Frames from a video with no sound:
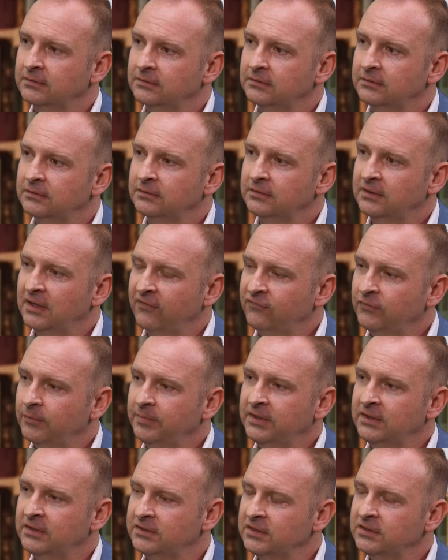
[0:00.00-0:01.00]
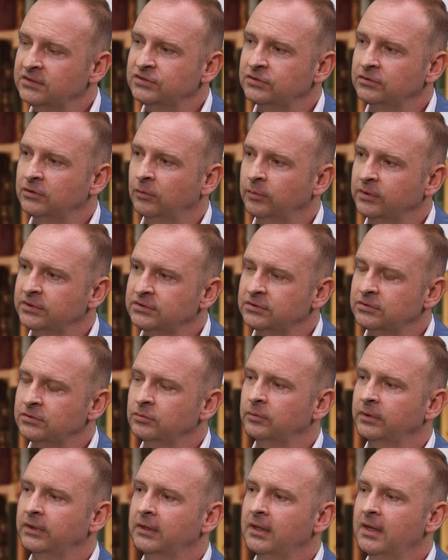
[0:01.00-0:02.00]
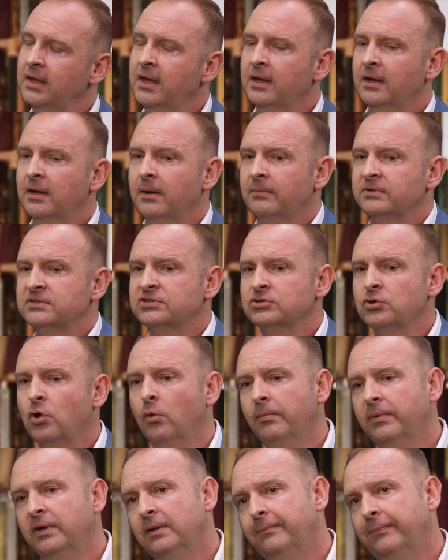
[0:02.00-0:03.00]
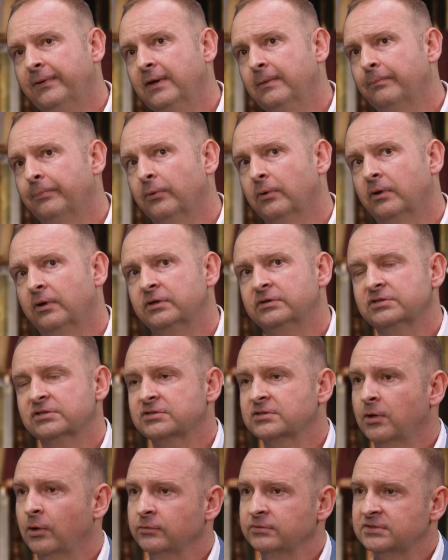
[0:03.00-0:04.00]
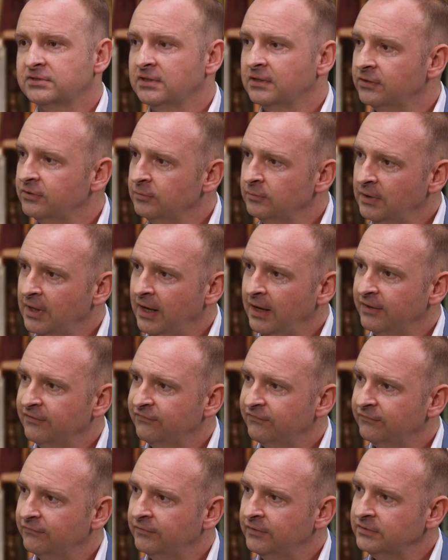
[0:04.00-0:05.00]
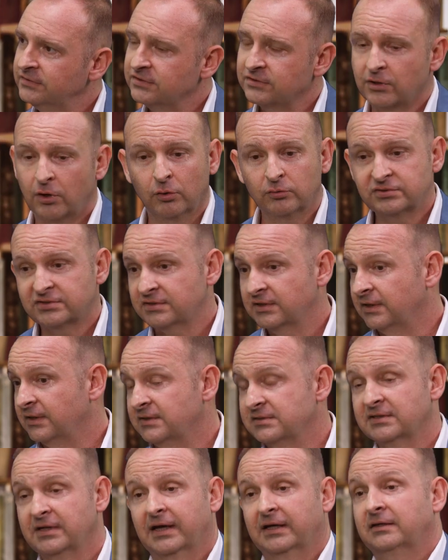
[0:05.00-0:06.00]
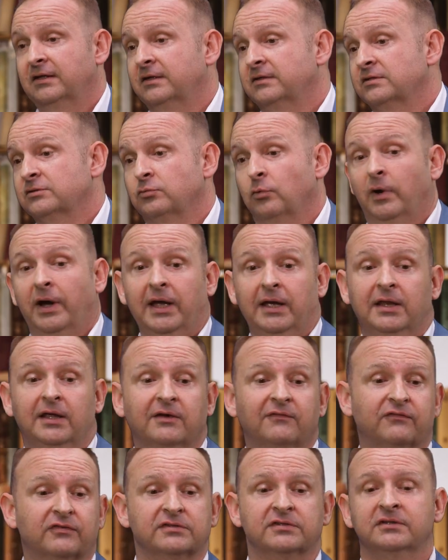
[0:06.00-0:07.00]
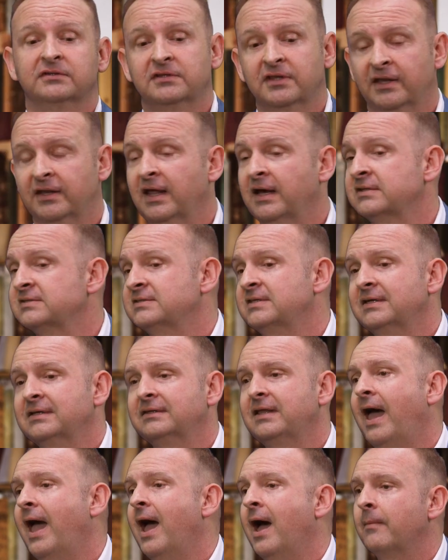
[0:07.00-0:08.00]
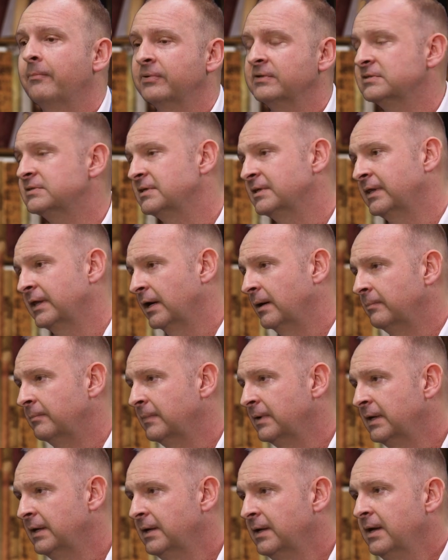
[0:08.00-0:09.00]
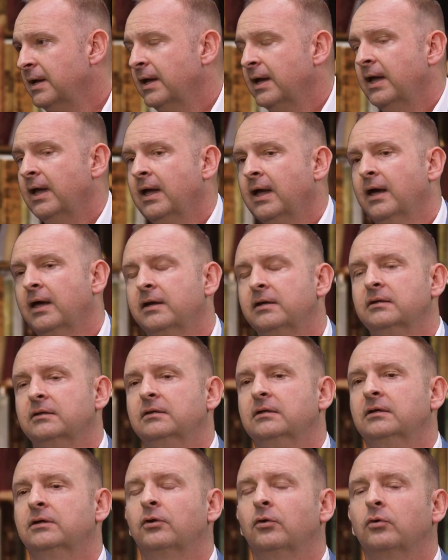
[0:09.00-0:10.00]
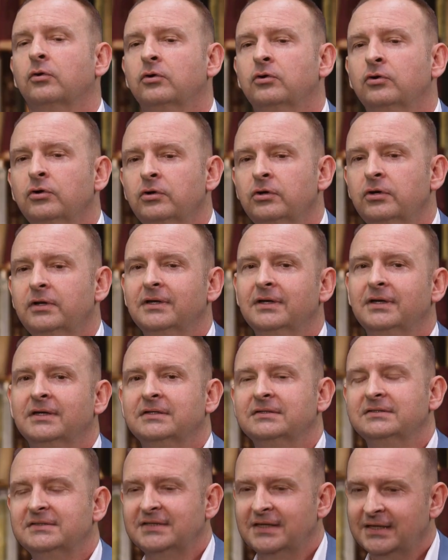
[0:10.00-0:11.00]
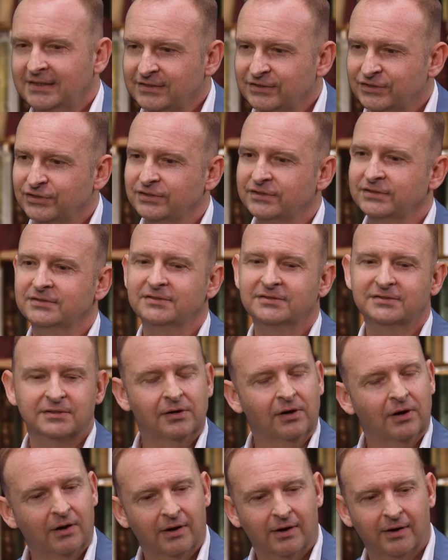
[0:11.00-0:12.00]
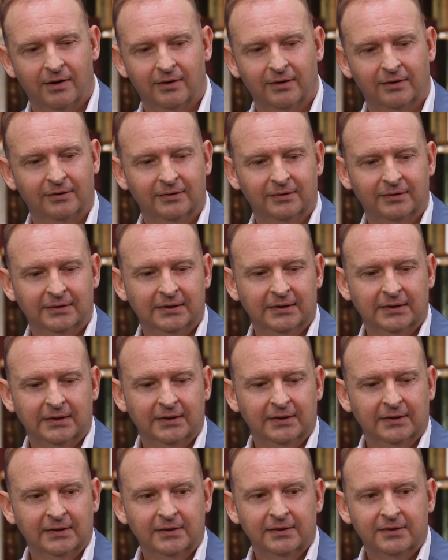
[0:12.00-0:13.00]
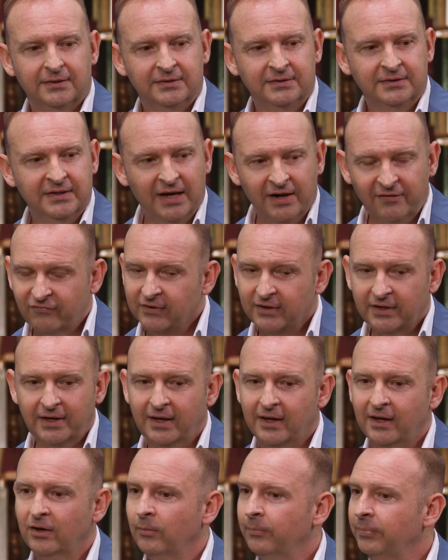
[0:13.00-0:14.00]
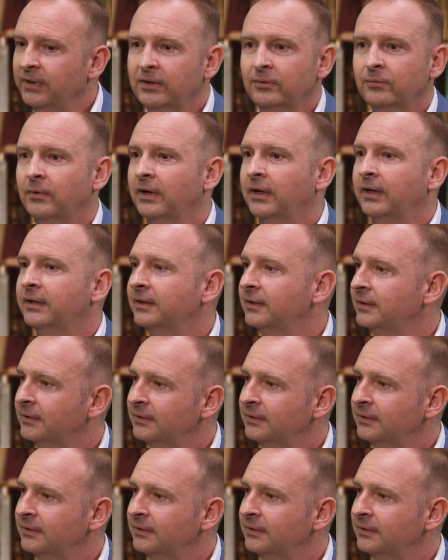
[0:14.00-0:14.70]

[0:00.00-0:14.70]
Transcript: You have to be intentional in what you're doing. So many people are just coasting through life. They're just coasting. It's like they're just waiting for the next thing to happen to them. And, good intentions are never going to help anyone.